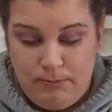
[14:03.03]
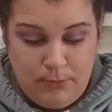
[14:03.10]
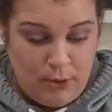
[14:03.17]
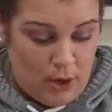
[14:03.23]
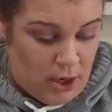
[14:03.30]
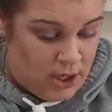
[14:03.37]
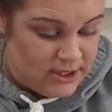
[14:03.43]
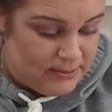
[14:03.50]

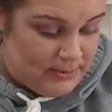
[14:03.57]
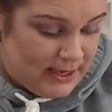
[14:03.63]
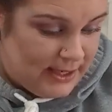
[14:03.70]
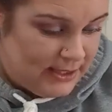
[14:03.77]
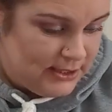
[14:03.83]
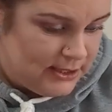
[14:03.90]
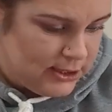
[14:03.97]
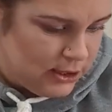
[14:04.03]

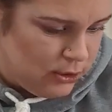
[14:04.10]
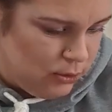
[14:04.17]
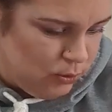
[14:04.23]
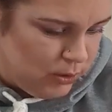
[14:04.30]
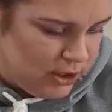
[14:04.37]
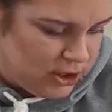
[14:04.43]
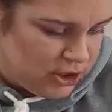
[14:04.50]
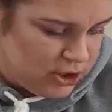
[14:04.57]
Cosmetics too,
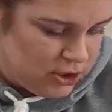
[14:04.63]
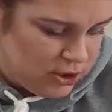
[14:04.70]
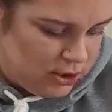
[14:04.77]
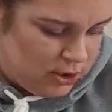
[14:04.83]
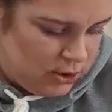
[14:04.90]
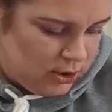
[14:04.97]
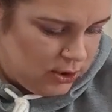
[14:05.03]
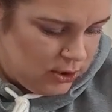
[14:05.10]
which
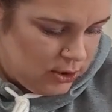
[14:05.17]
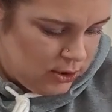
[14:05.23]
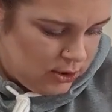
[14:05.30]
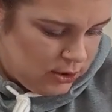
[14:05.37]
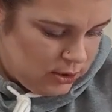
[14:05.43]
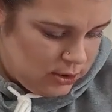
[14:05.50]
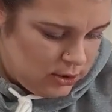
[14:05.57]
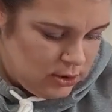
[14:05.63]

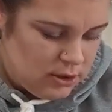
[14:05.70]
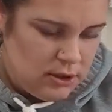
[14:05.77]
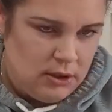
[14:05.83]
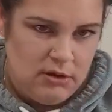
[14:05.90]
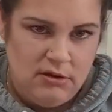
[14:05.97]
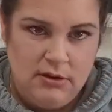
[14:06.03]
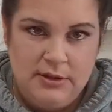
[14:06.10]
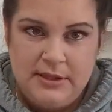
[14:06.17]

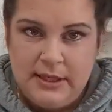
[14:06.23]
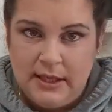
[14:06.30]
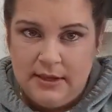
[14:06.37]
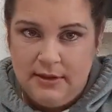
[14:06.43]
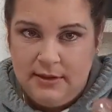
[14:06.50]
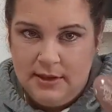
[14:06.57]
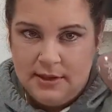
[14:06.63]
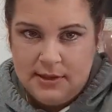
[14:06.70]

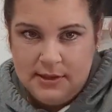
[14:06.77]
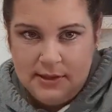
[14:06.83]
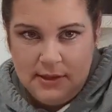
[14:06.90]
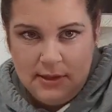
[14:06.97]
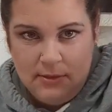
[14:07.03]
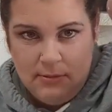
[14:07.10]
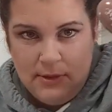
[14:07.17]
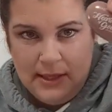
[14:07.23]
did this
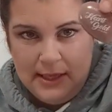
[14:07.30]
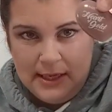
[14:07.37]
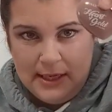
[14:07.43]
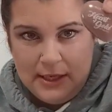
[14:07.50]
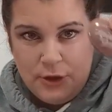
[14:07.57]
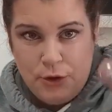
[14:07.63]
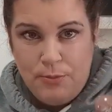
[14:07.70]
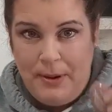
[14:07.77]
little one that
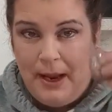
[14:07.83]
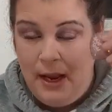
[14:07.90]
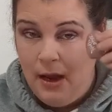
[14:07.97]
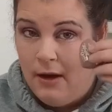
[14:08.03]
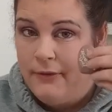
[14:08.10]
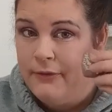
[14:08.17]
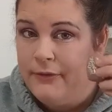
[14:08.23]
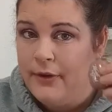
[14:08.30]
had no
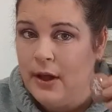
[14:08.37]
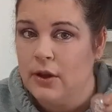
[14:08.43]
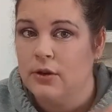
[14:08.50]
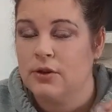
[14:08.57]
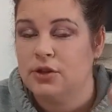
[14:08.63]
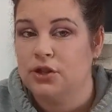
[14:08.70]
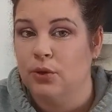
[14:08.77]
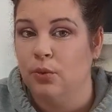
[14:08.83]
payoff of
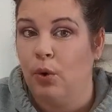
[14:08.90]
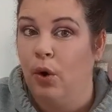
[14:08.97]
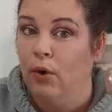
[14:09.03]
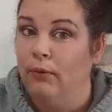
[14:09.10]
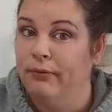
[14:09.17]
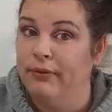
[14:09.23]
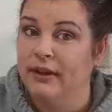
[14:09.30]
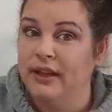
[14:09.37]
color. So
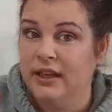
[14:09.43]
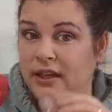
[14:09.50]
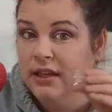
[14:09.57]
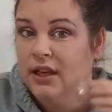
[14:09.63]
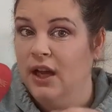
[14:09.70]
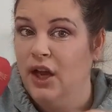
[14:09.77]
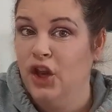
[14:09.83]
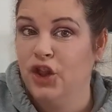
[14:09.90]
hopefully
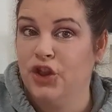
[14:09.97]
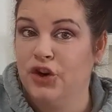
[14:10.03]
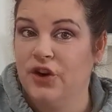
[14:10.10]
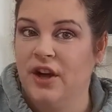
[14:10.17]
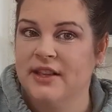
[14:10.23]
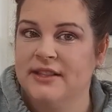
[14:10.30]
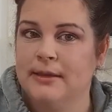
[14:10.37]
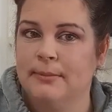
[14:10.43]
they're
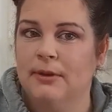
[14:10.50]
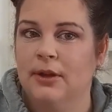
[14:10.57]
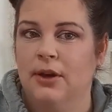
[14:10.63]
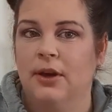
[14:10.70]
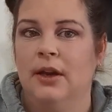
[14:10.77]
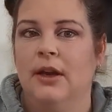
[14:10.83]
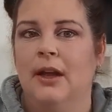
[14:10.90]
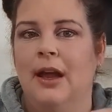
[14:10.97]
not
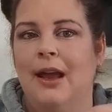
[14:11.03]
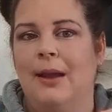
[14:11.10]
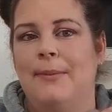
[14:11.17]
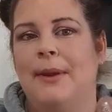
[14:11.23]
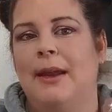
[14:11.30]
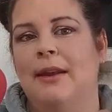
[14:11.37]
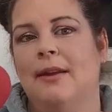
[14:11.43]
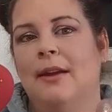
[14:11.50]
similar. I
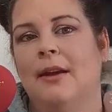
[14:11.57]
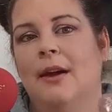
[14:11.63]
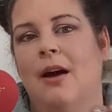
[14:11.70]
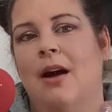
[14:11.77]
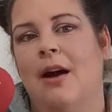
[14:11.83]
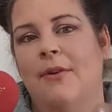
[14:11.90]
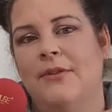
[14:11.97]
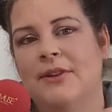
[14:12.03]
mean,
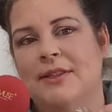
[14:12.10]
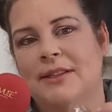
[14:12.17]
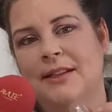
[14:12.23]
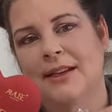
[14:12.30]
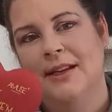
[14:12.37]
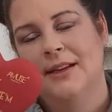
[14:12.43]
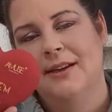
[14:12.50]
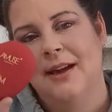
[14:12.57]

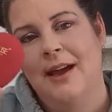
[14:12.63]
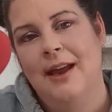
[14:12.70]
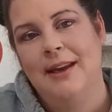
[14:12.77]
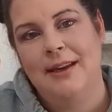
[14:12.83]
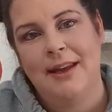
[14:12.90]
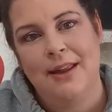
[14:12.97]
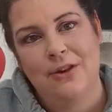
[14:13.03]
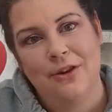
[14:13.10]
obviously
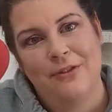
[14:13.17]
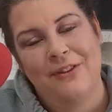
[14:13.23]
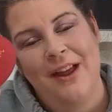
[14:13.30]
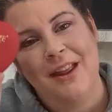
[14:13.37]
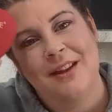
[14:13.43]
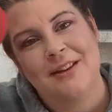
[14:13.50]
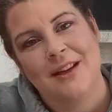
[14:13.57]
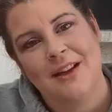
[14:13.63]
another
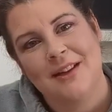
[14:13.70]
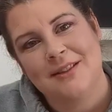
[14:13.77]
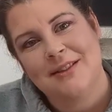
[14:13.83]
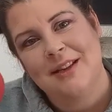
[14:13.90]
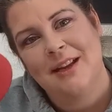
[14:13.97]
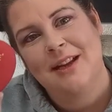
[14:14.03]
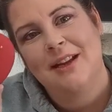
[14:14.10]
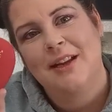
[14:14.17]
Valentine's
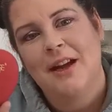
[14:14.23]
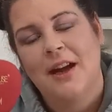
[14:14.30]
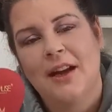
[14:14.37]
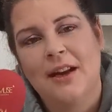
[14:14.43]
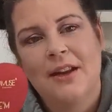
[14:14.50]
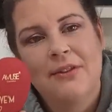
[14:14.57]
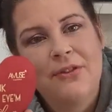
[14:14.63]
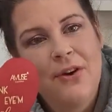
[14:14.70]
Day
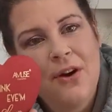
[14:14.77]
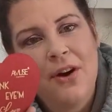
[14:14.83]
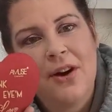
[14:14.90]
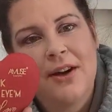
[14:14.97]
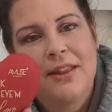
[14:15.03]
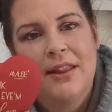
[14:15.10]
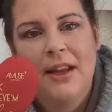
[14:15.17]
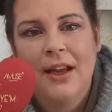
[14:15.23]
kind of
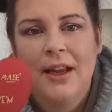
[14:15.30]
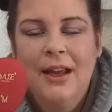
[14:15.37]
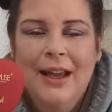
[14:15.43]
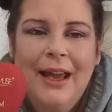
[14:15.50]
heart thing.